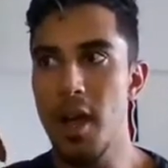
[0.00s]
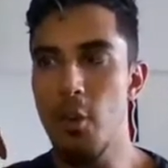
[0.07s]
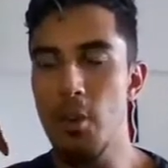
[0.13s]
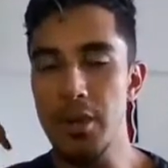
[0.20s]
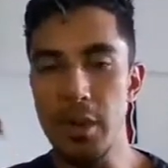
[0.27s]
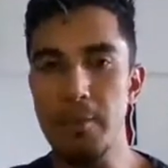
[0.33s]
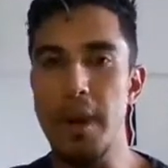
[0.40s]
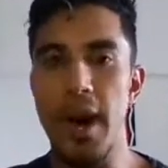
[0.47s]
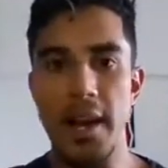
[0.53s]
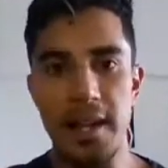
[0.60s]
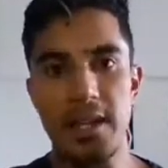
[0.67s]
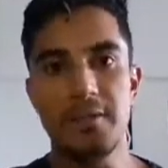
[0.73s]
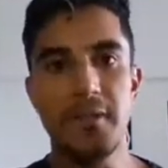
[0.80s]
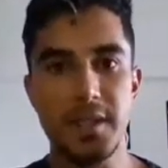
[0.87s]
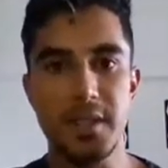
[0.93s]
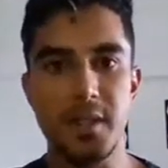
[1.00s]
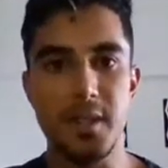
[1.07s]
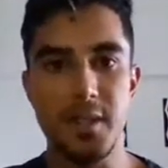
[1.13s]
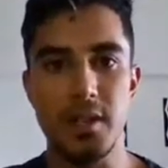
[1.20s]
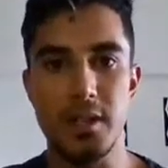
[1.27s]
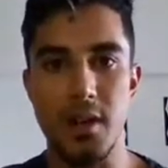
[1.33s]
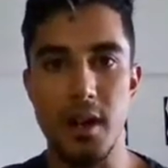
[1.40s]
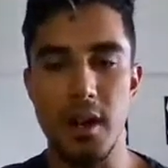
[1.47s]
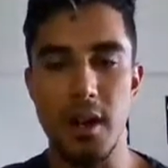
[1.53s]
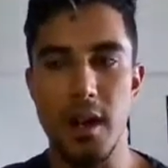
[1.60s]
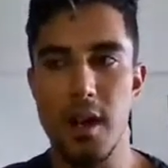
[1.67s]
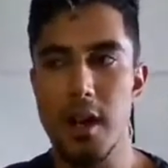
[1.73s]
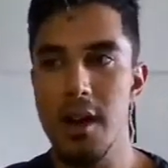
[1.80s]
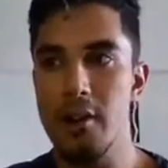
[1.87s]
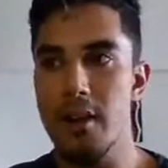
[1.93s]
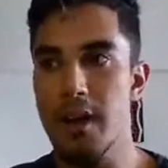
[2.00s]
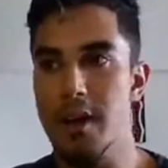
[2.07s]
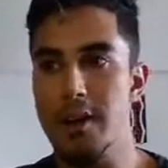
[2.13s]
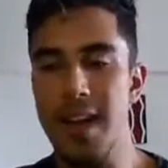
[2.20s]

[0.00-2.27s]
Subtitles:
when your body is physically strong, right?